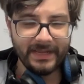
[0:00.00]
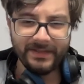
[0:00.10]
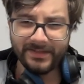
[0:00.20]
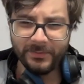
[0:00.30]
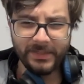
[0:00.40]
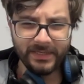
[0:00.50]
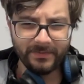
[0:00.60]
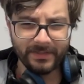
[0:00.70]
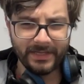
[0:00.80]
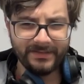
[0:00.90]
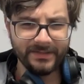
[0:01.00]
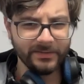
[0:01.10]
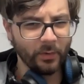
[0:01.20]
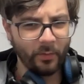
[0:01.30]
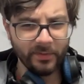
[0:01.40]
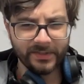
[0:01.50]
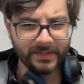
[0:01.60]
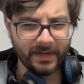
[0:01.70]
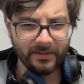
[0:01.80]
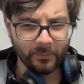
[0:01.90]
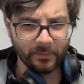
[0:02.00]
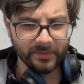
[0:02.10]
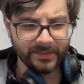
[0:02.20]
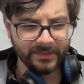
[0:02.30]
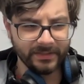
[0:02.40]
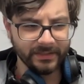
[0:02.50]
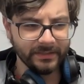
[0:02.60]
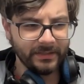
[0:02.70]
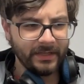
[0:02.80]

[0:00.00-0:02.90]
It's a unique place. It's an old style world city.